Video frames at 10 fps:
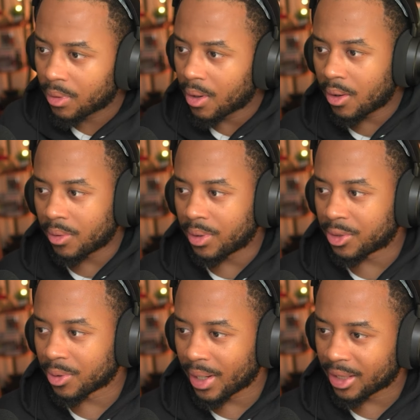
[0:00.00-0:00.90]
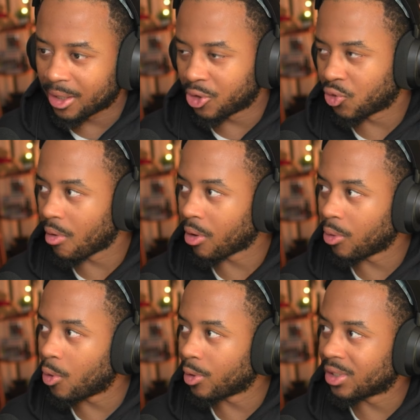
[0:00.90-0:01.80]
Oh, these are like the
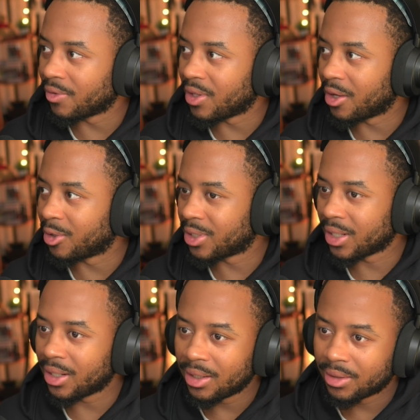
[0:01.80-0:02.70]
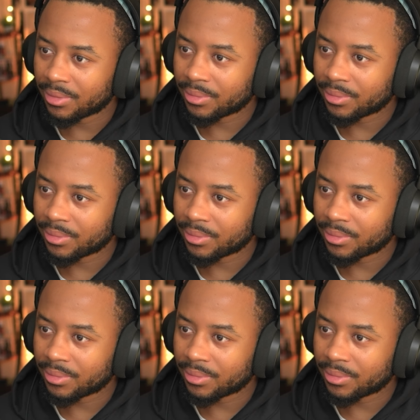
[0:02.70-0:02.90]
drug lords of the Undercity.